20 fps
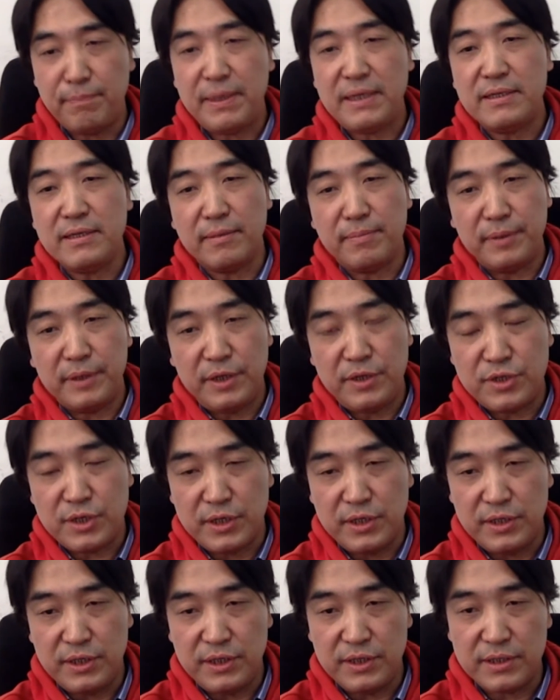Bayesian
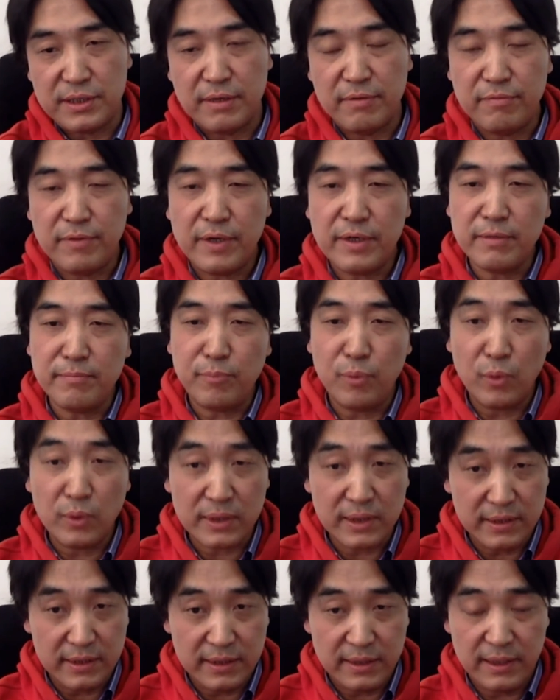computation is a very
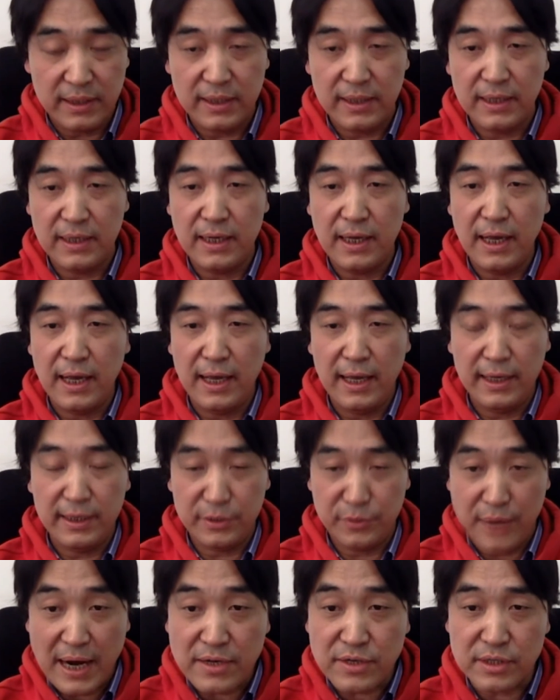important
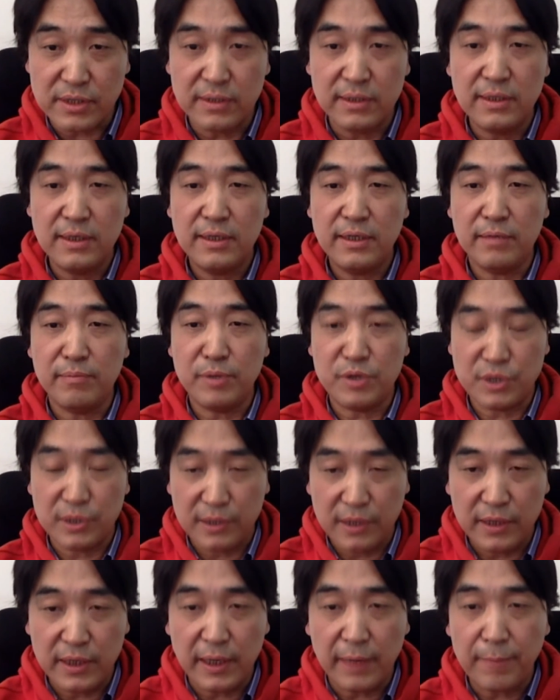direction in machine
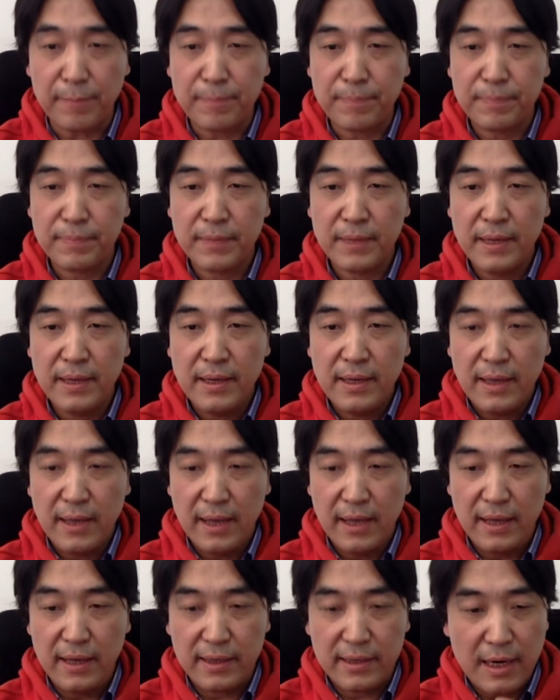learning.
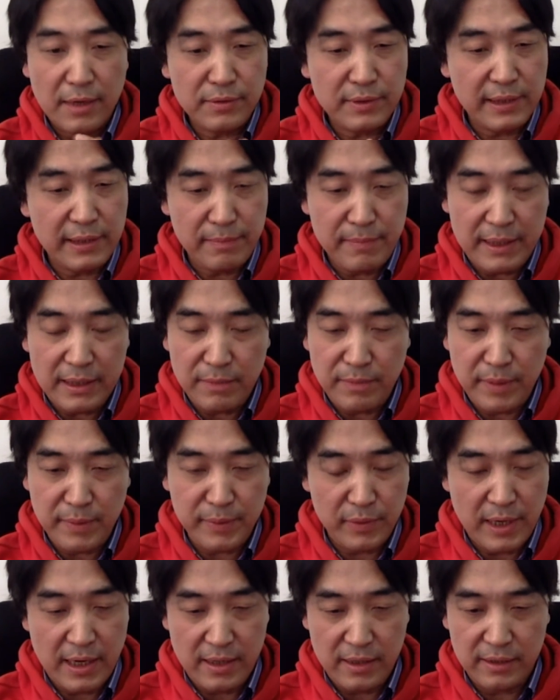Currently, many people
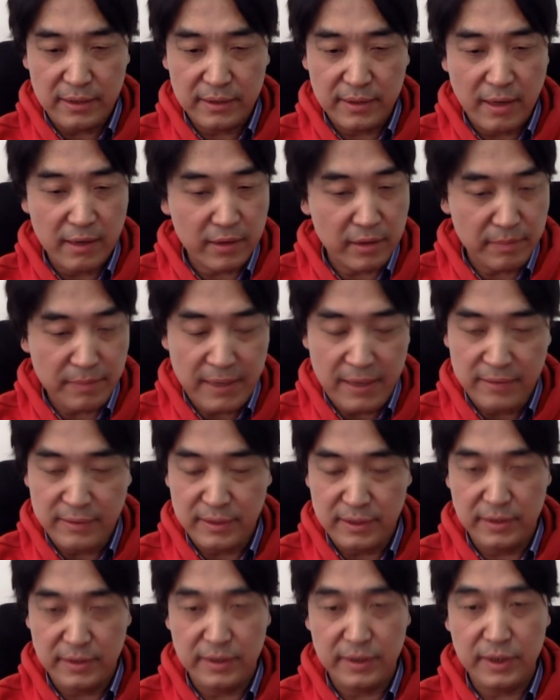are talking about
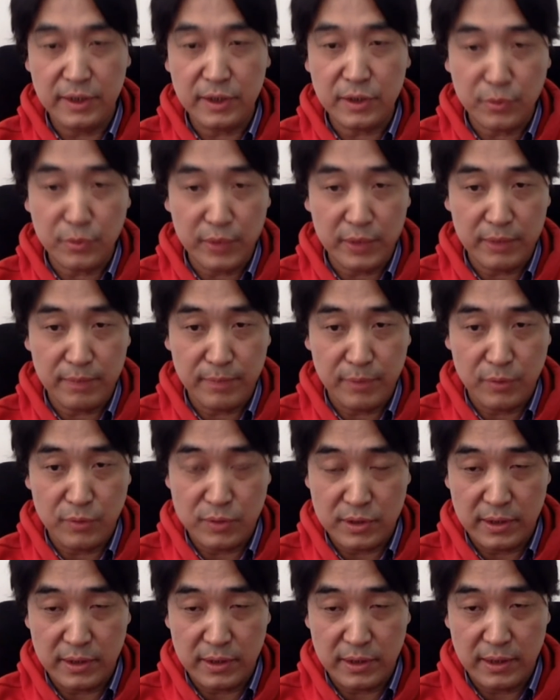integrate both
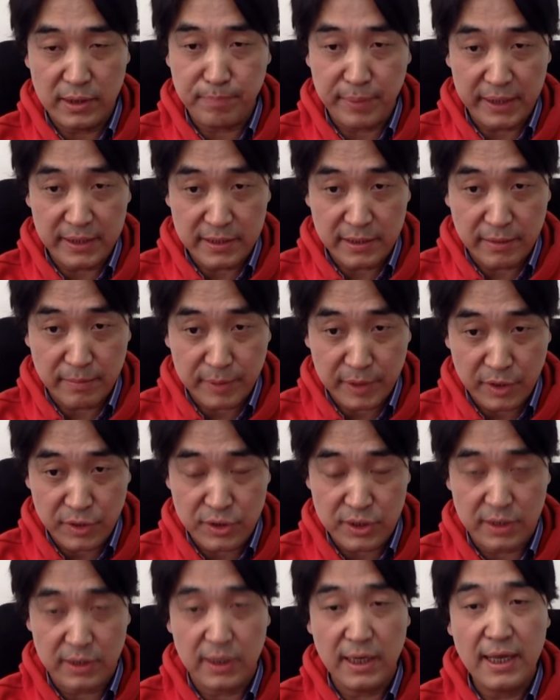Bayesian
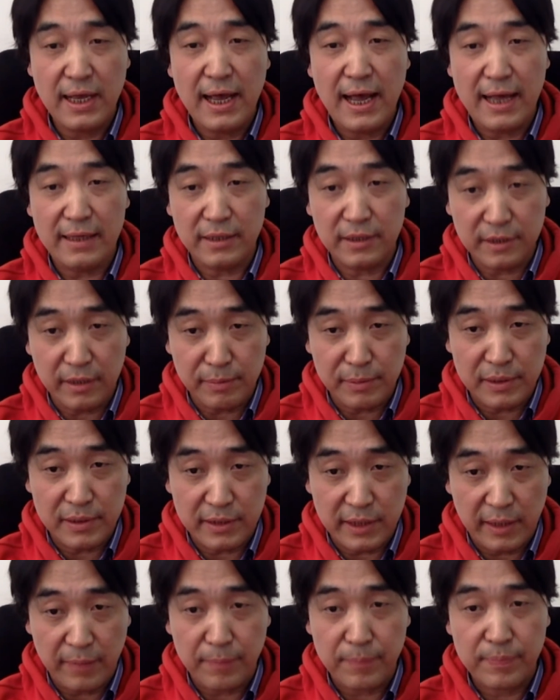computation and deep
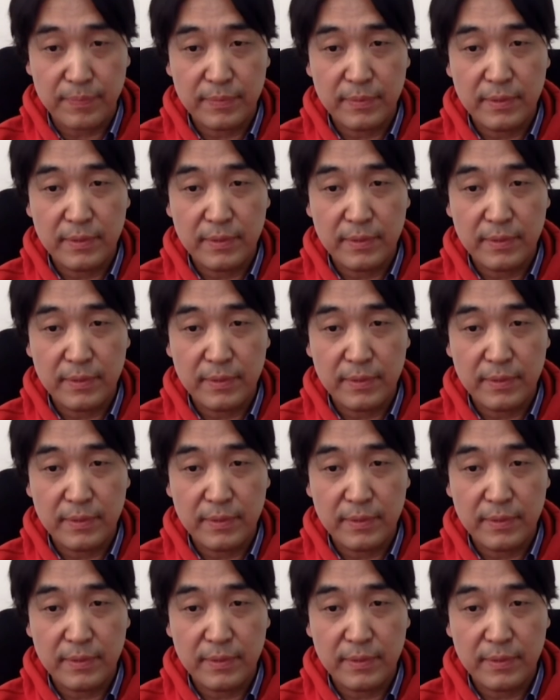learning